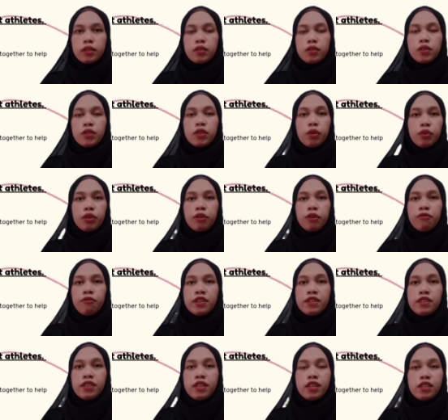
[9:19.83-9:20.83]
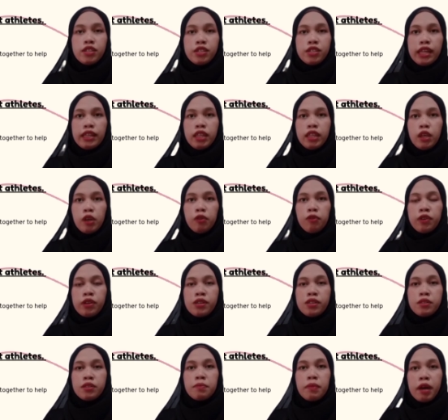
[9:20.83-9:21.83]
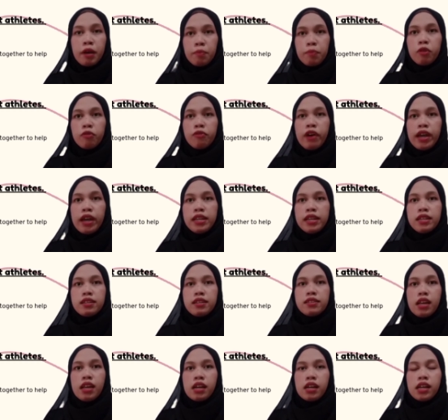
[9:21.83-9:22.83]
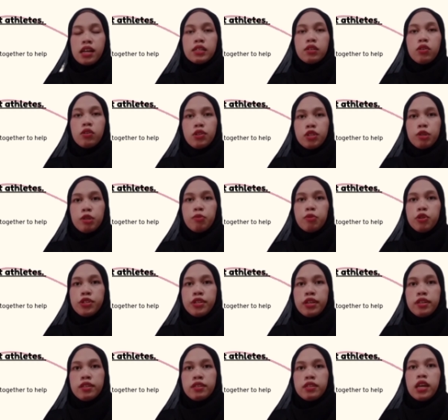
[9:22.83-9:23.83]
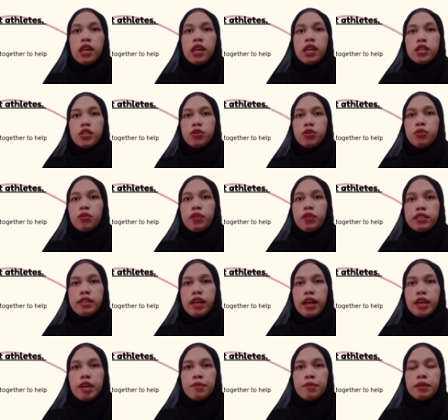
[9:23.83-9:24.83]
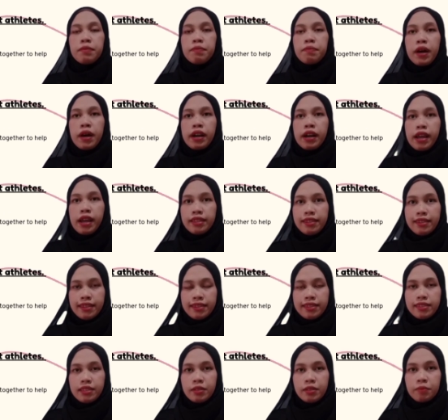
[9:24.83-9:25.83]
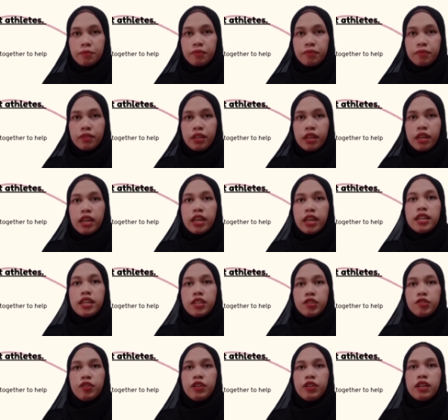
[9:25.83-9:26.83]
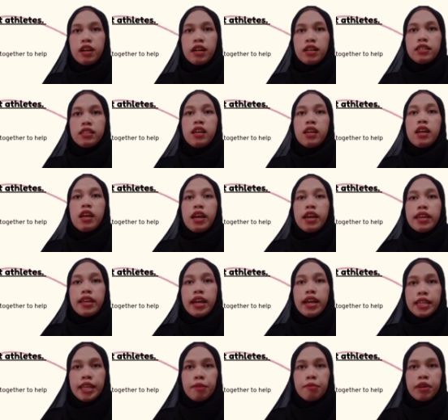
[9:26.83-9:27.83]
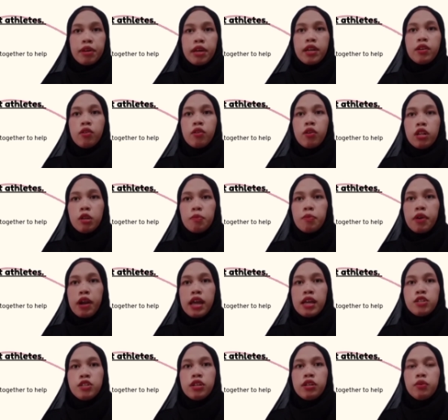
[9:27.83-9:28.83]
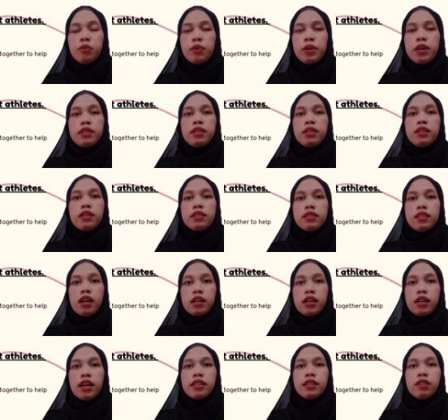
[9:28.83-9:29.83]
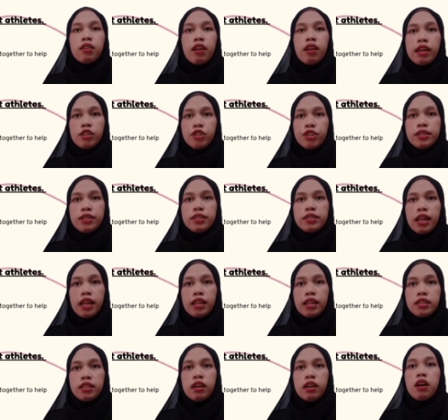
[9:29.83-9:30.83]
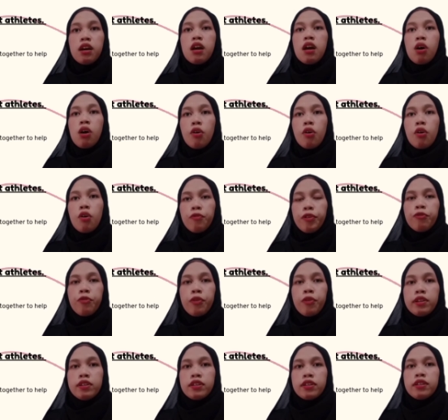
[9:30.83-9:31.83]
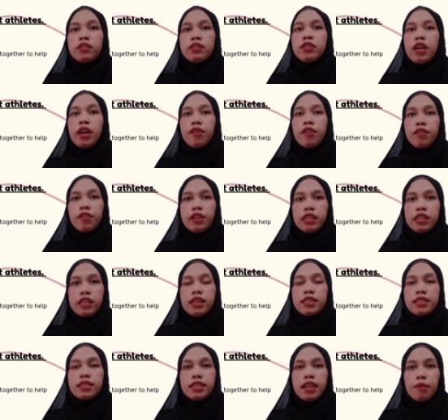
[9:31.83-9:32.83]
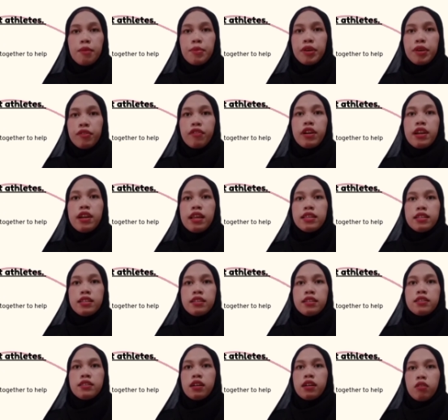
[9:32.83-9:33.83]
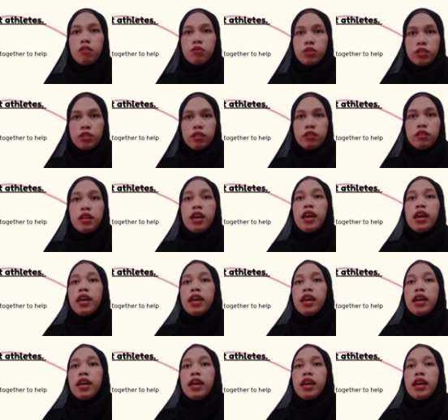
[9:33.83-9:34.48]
So the first initiative is by providing the zakat contributions to retirement para-athletes. In this regard, YAKIP can collaboration with the Zakat Collection Center of the Federal Charity Islamic Religious Council